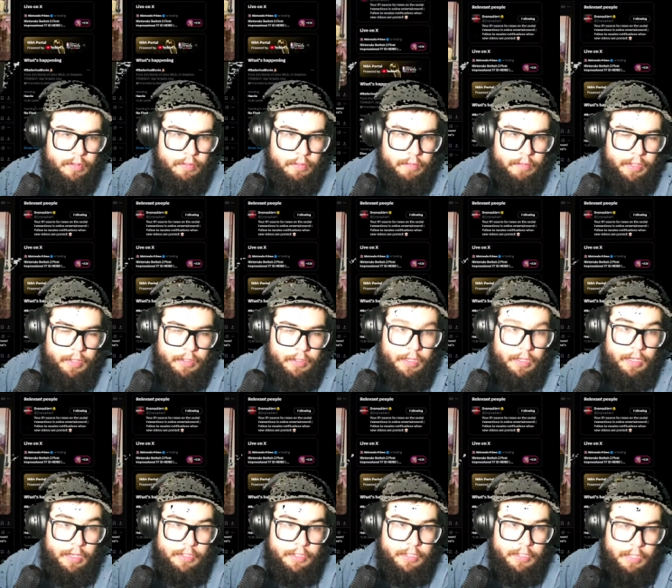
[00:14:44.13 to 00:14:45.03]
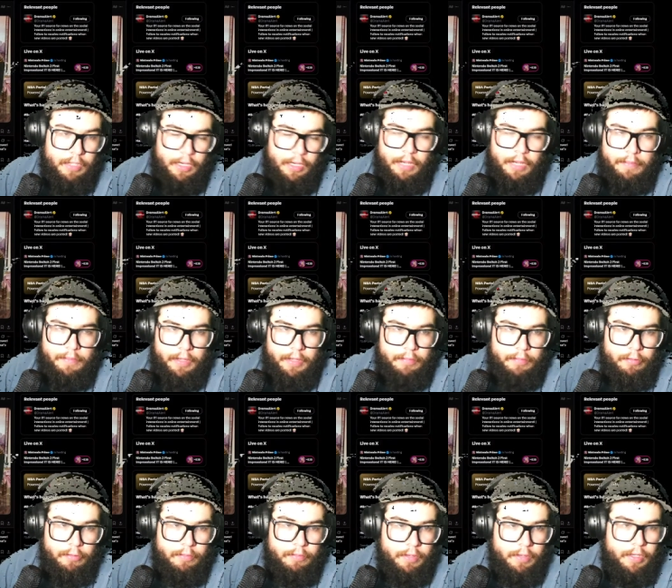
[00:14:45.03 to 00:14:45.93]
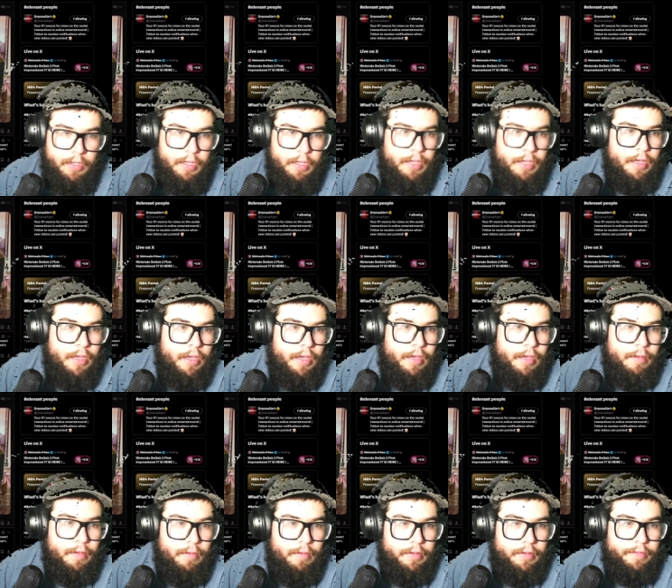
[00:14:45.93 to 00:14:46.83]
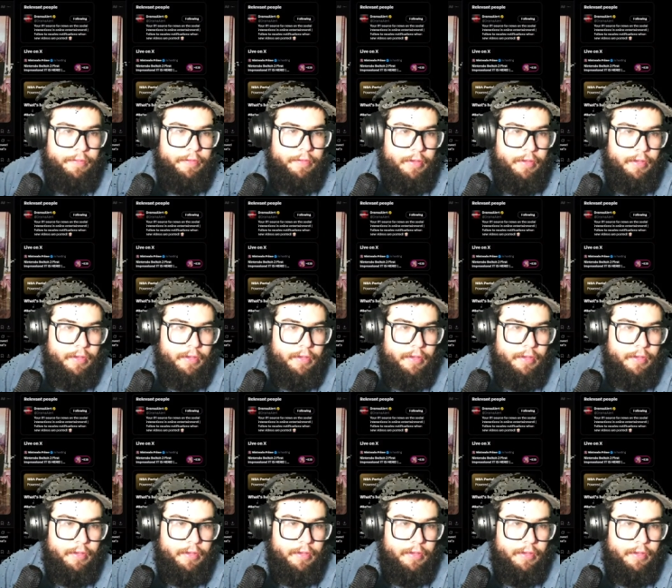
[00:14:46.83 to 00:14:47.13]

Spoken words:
Yeah, sure. I gotta make more money. What the fuck?